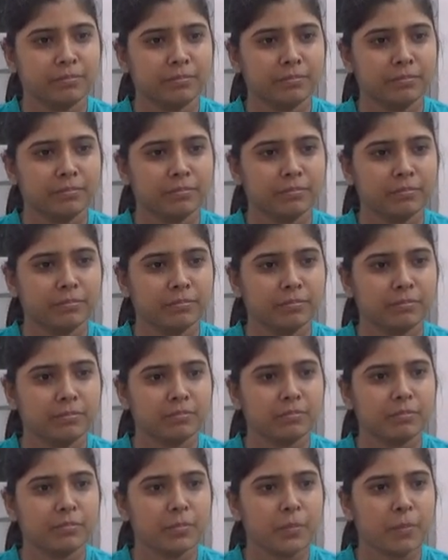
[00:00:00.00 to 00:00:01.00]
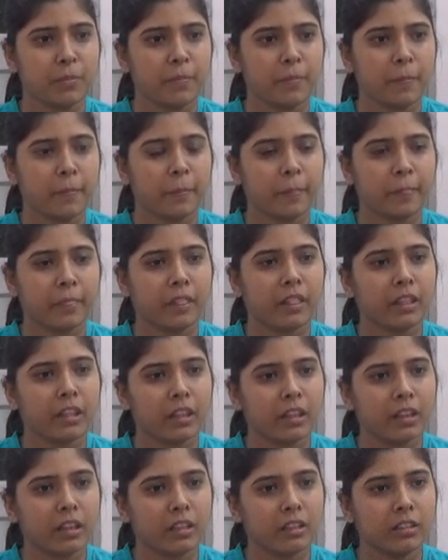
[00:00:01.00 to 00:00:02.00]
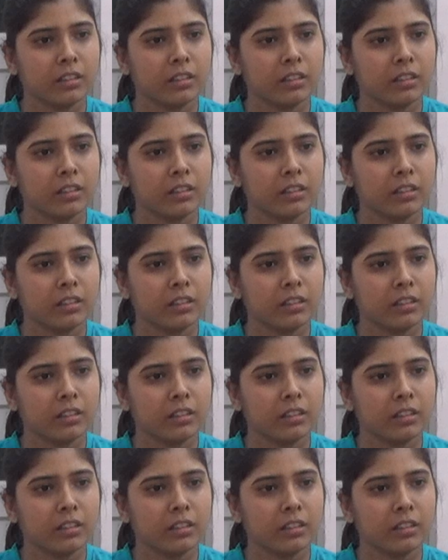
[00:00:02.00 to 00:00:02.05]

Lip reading: Currently, what he is?